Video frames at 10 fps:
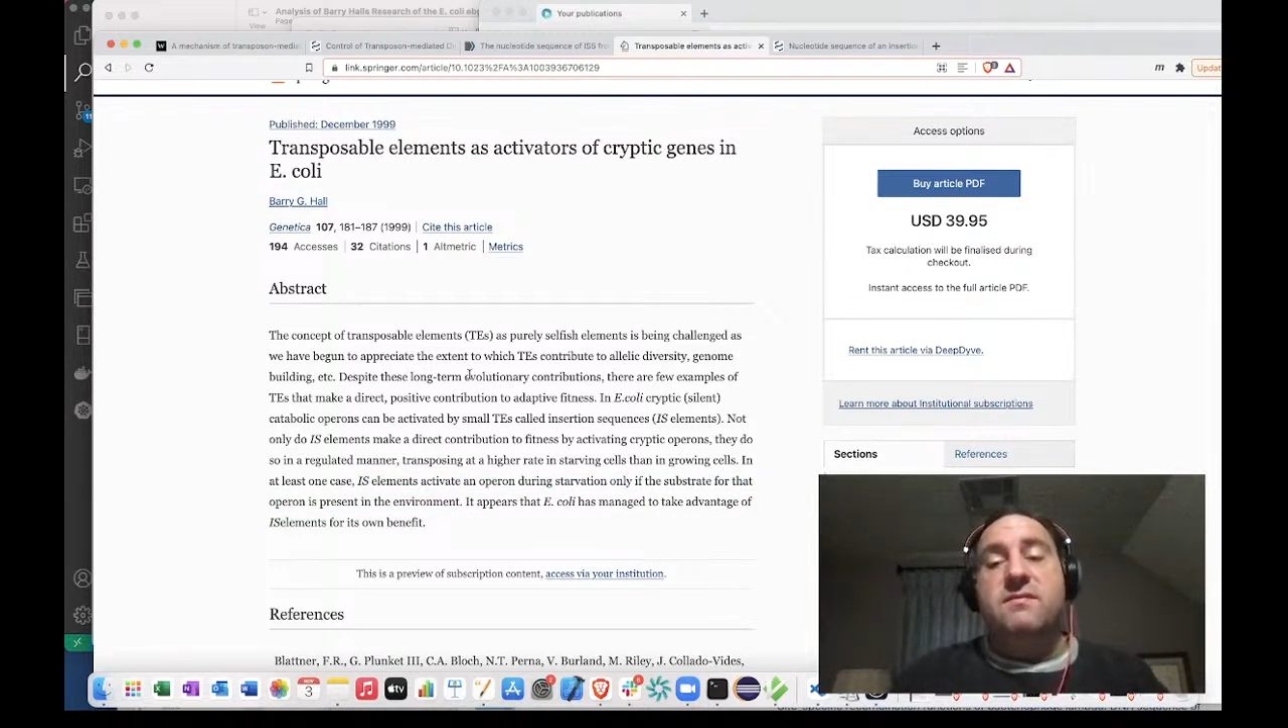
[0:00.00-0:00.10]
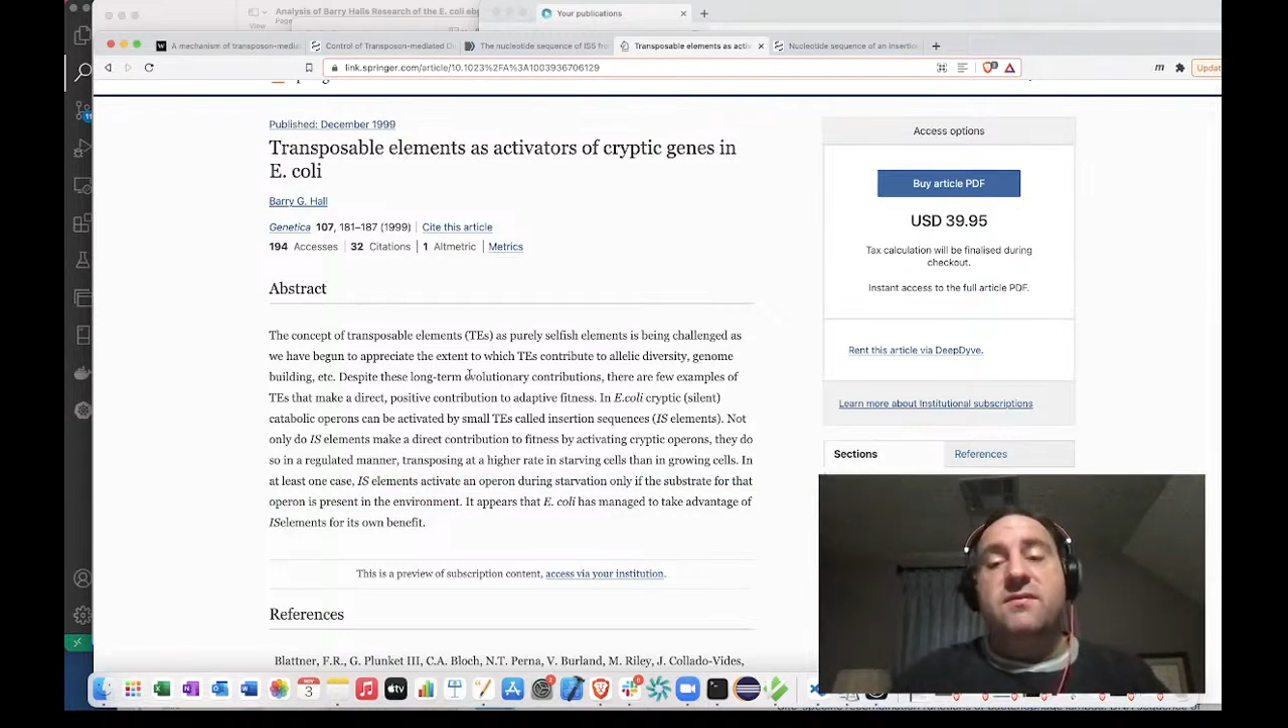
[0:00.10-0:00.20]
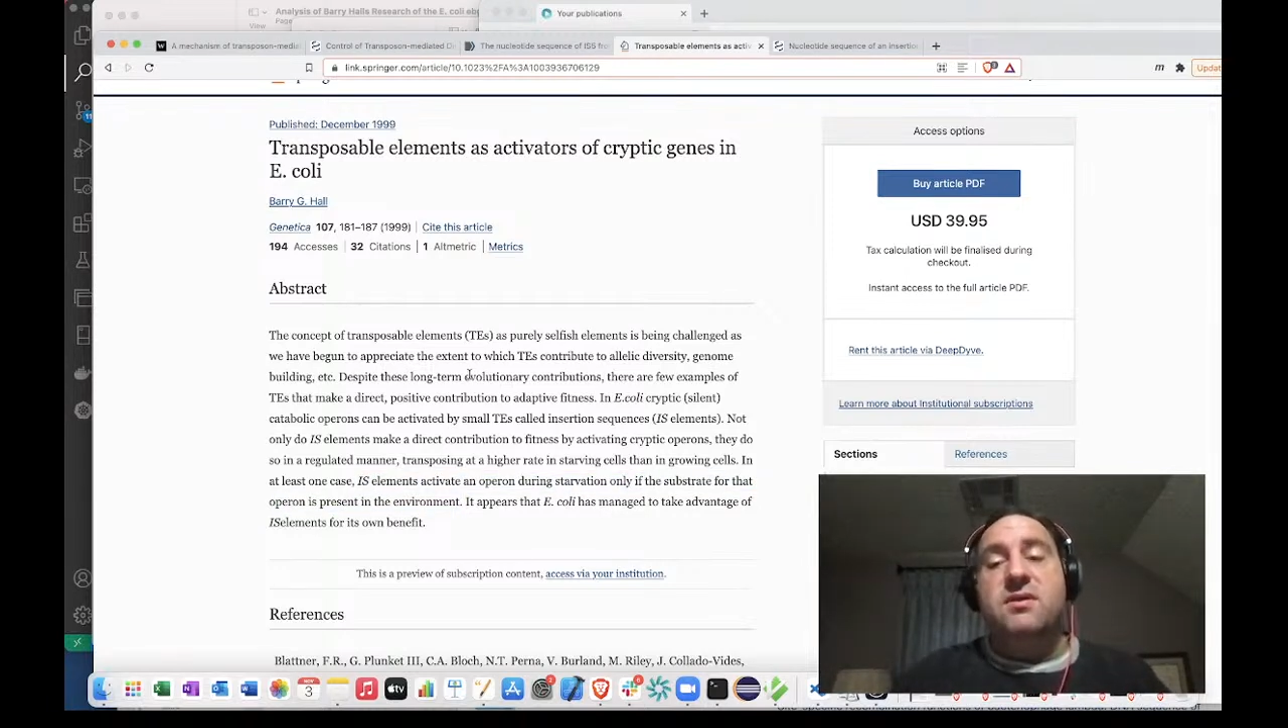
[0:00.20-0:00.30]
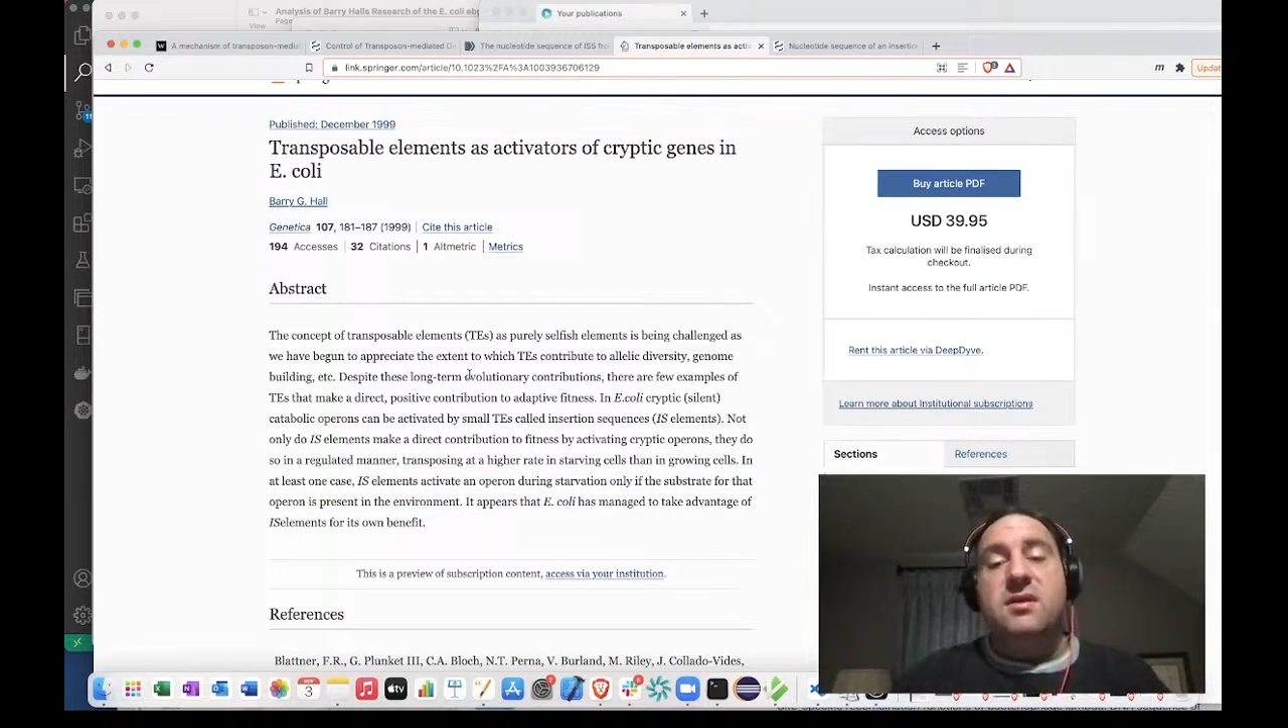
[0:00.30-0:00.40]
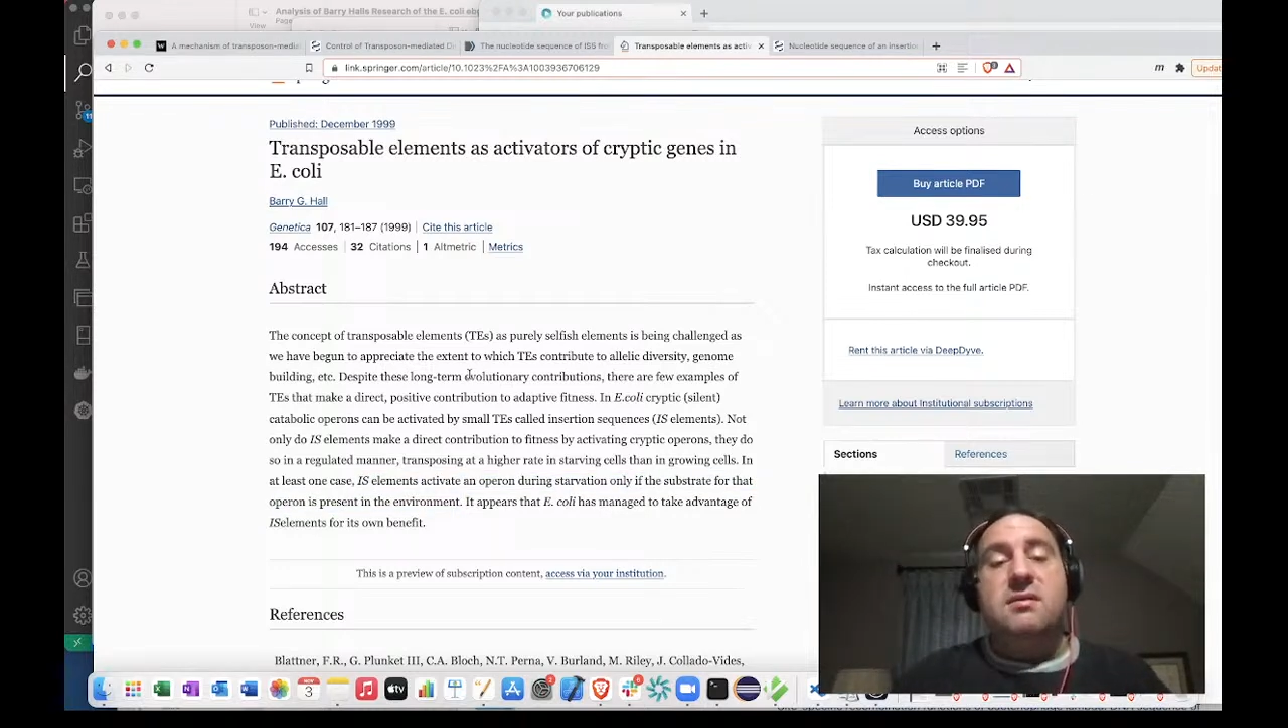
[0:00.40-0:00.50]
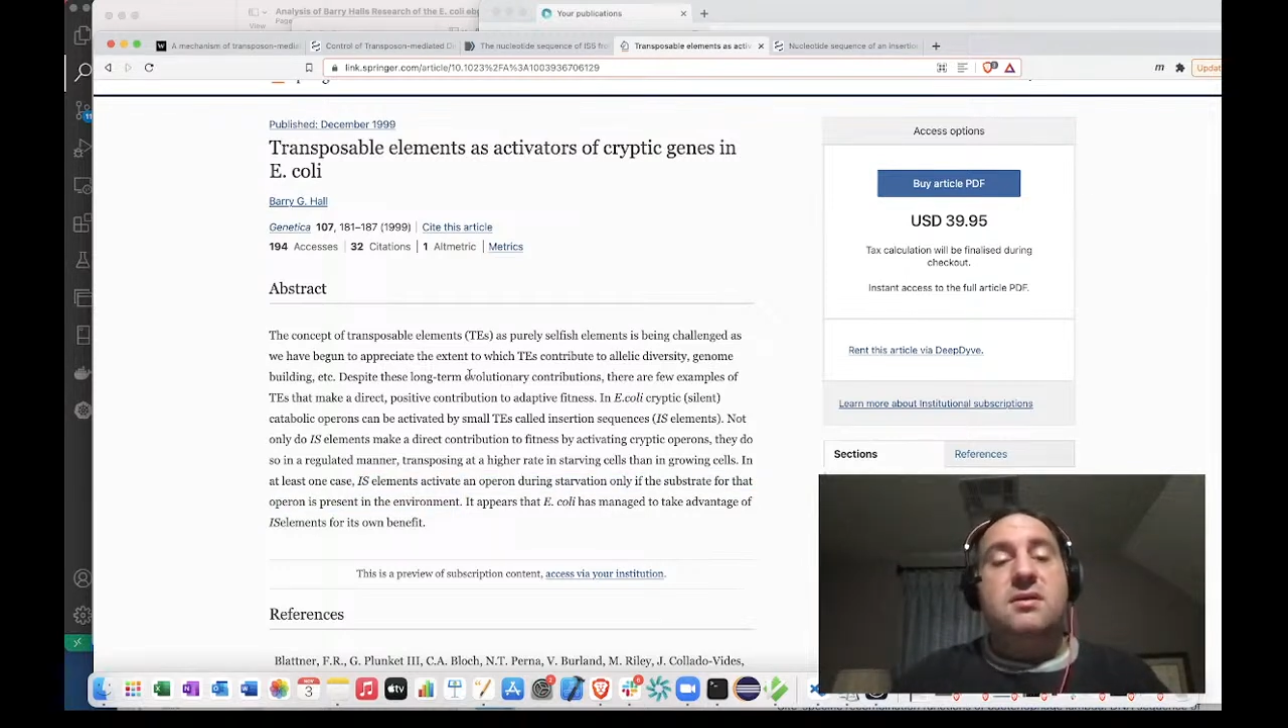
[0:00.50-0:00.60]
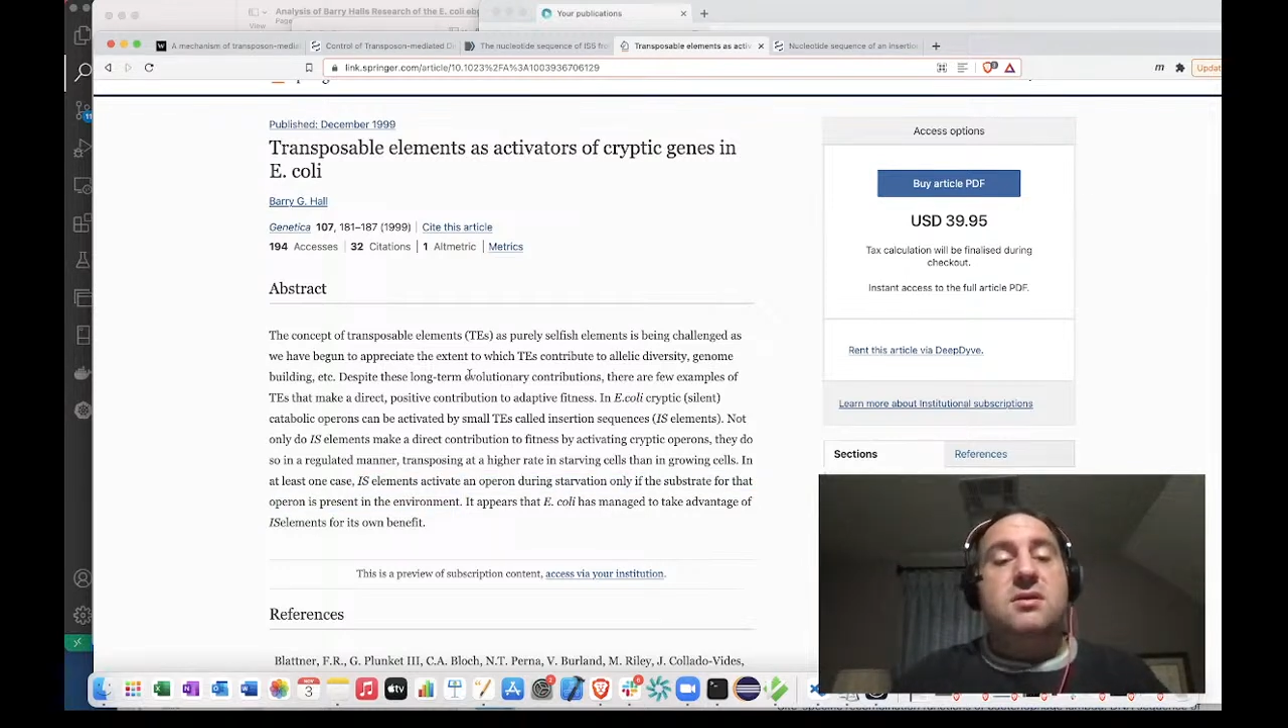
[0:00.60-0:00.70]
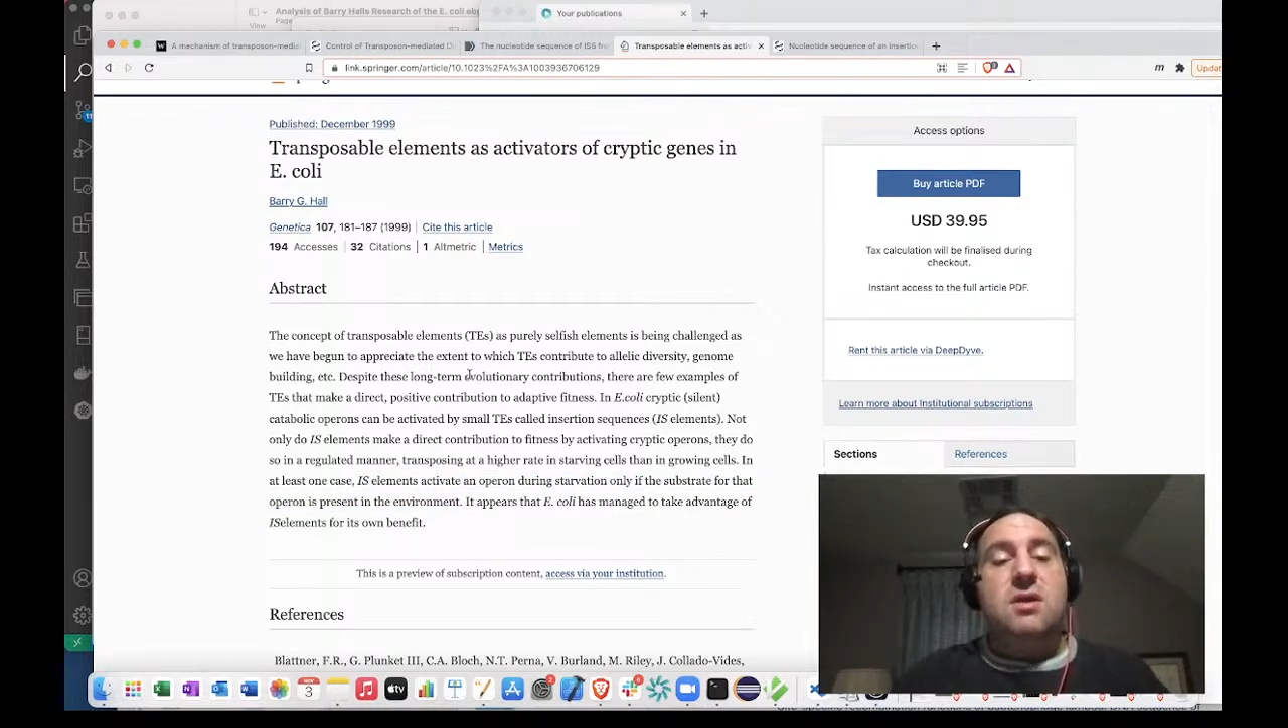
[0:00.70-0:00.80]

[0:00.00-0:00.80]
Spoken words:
literally